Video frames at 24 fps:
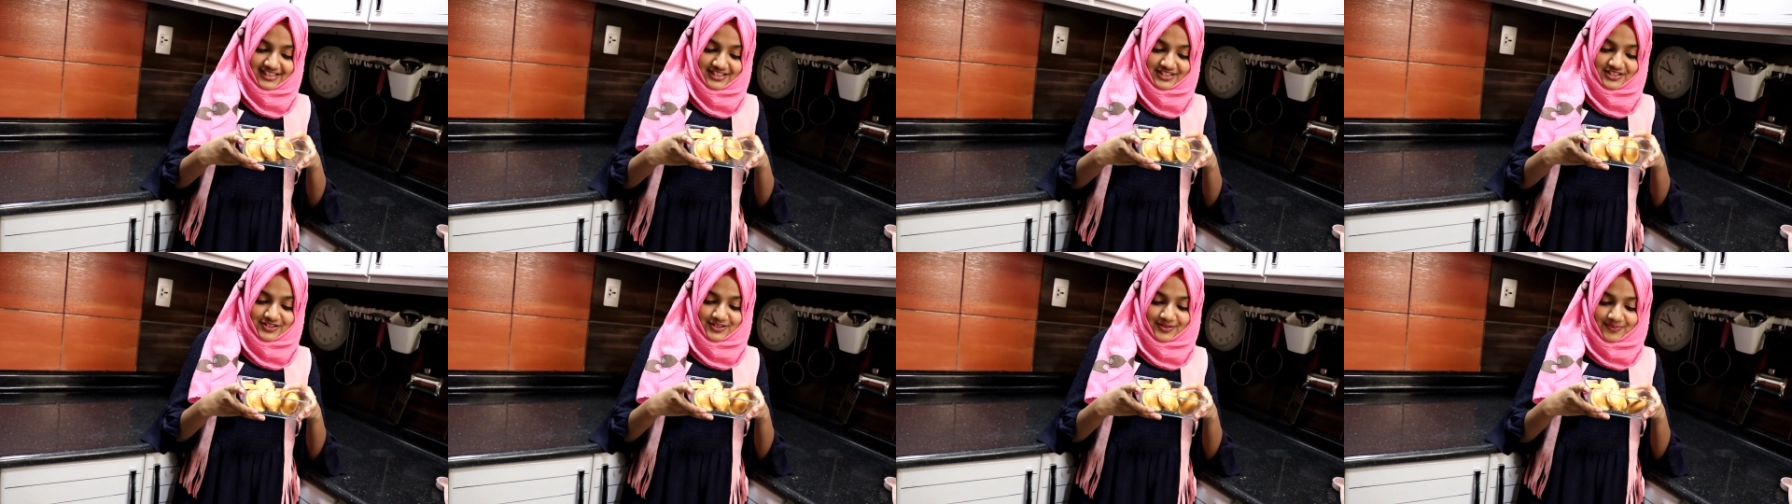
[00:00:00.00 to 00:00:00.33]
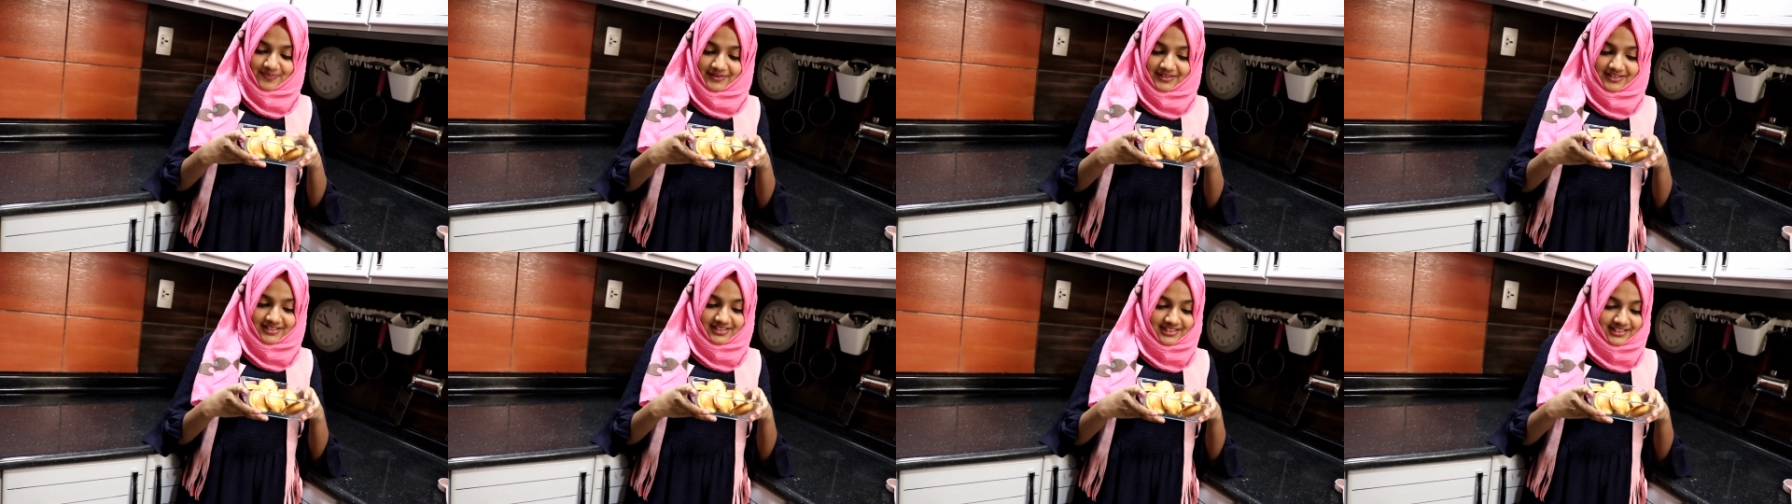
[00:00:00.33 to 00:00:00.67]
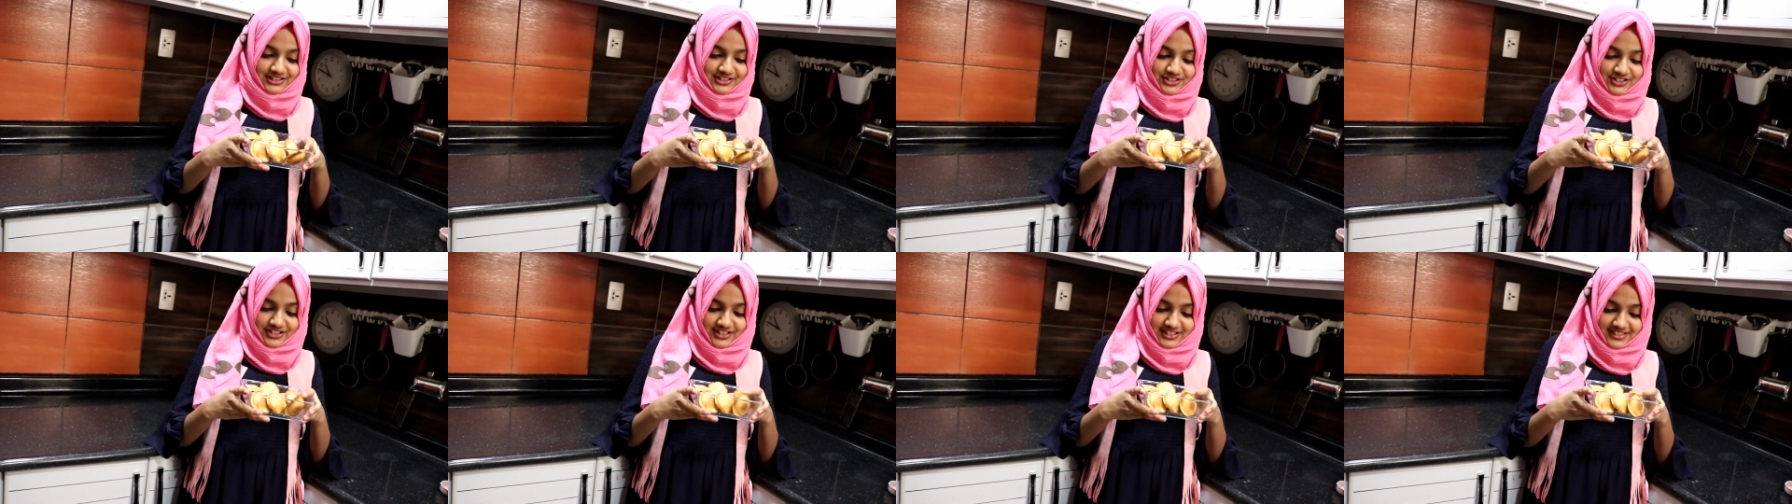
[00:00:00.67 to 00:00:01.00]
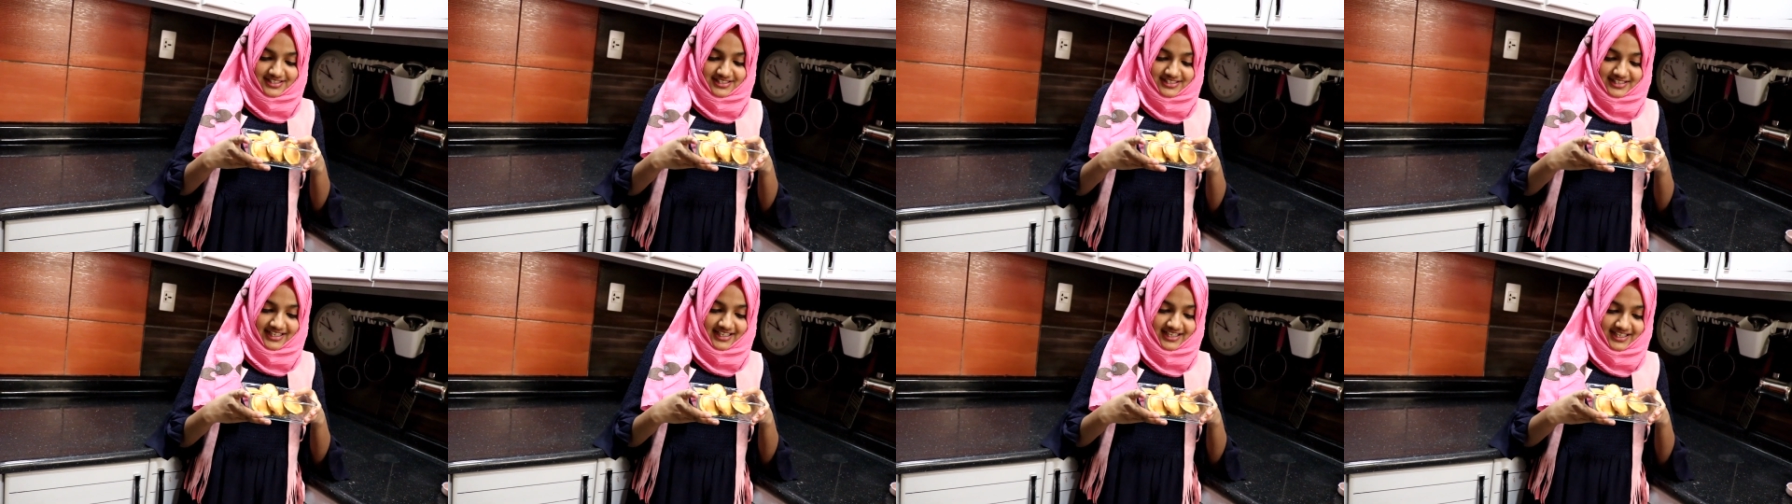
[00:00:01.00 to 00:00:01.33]
It's super
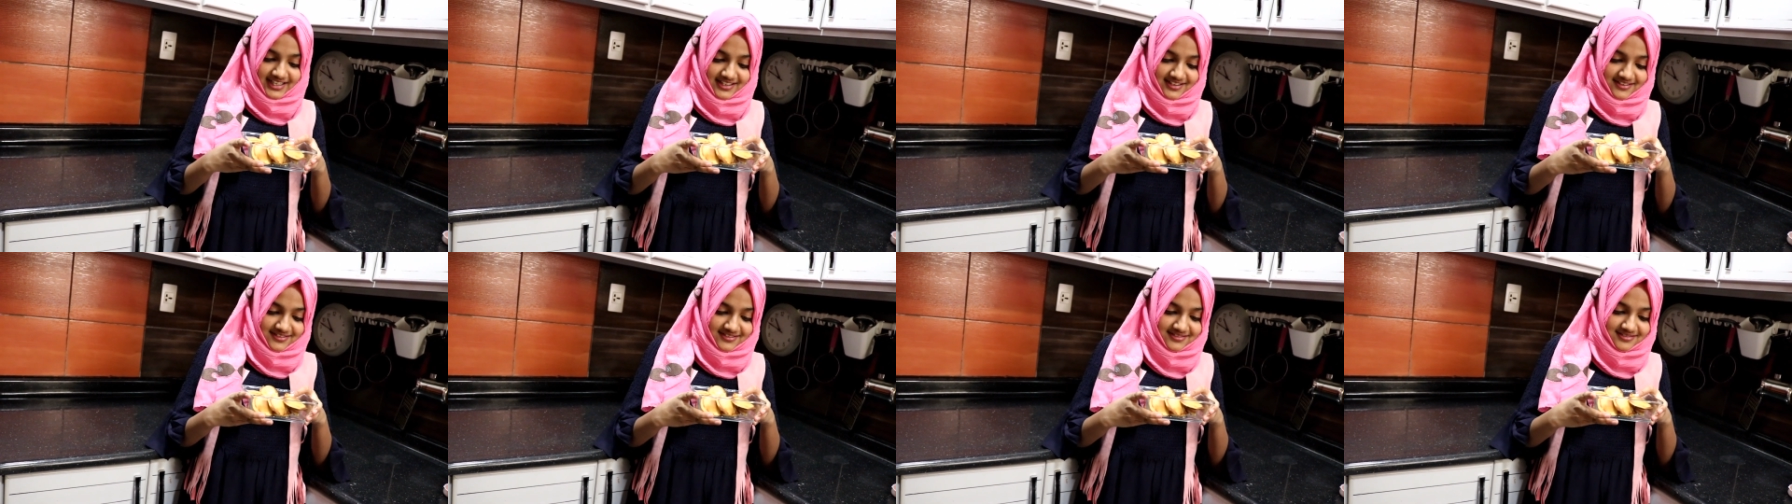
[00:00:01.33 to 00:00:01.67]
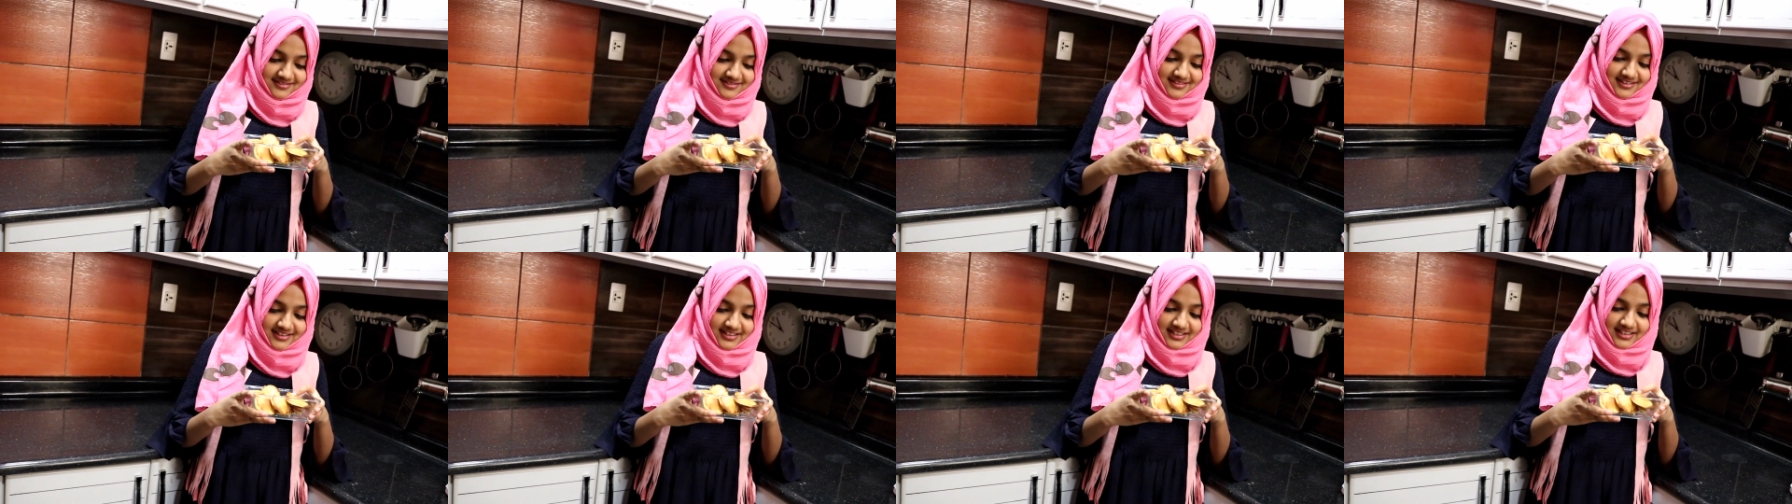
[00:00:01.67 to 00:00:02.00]
delicious and